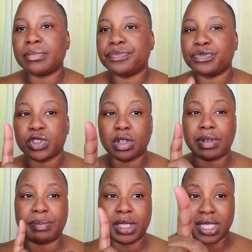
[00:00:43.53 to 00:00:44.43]
So if
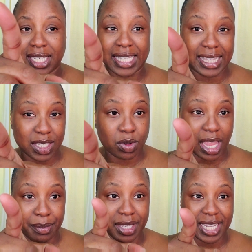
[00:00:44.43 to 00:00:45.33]
I'm looking this way,
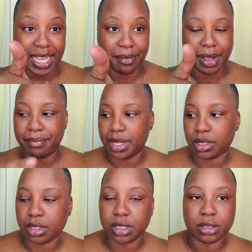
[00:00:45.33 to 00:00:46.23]
I'm looking at my
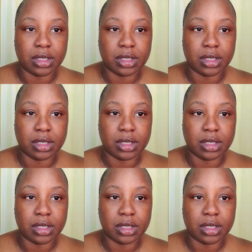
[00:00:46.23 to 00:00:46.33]
mirror.